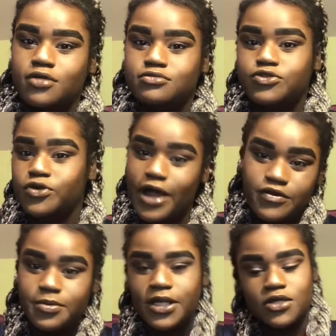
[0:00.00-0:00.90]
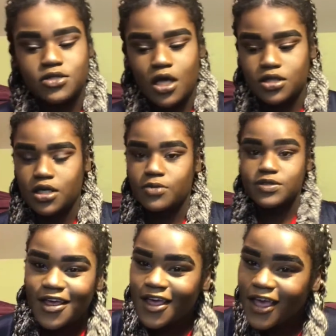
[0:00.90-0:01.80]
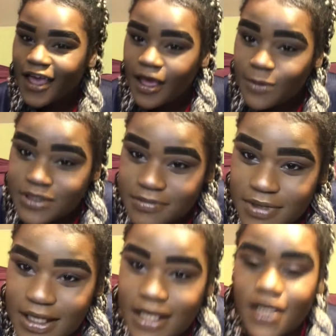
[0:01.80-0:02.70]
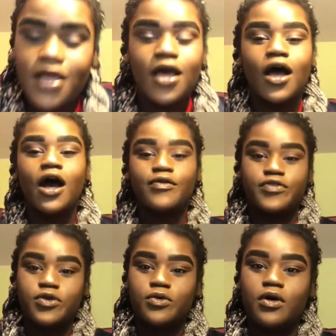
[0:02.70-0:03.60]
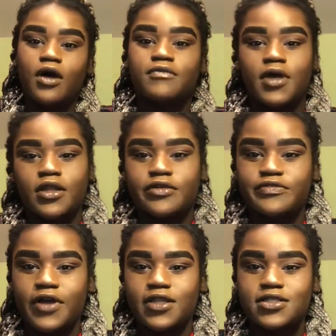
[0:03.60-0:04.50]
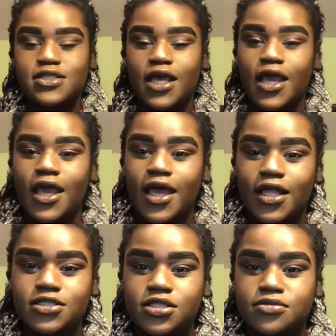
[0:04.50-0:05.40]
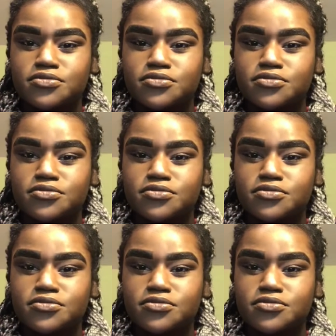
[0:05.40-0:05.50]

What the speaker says: before everybody else got there. It was me, a few of my other friends, and